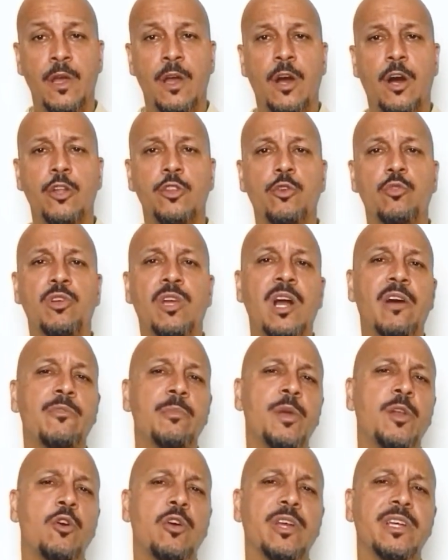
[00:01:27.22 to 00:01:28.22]
Although
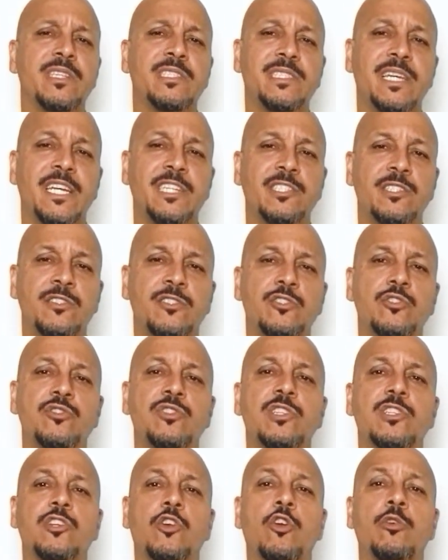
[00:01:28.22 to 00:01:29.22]
government organizations use
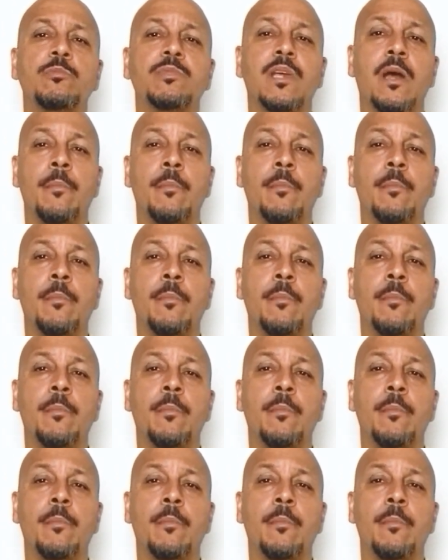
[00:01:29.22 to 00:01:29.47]
the terms